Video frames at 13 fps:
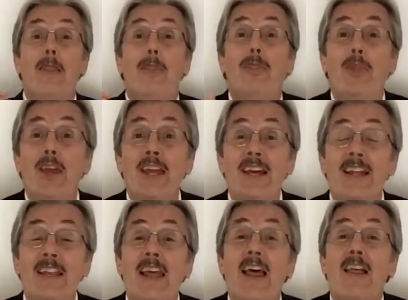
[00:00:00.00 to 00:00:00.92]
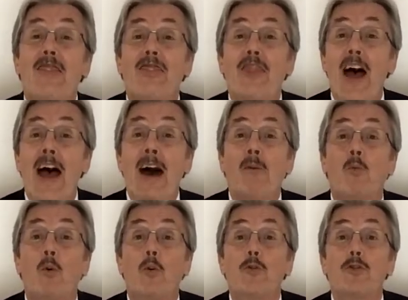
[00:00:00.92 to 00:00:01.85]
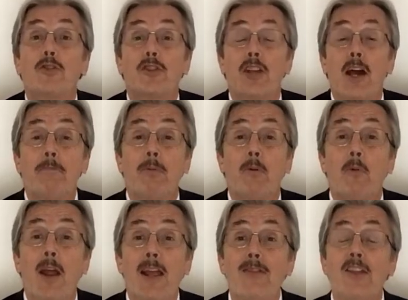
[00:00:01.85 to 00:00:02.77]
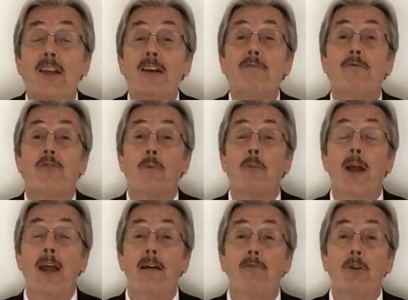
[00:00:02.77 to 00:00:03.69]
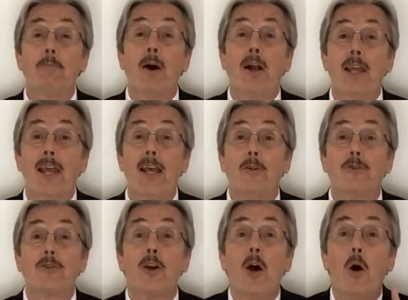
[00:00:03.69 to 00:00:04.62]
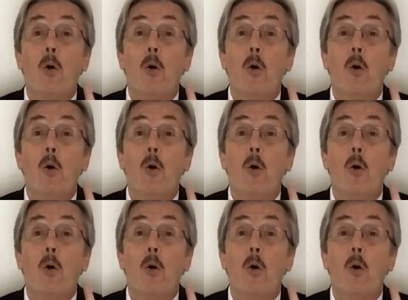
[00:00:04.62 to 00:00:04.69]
Then that will separate them from everybody else.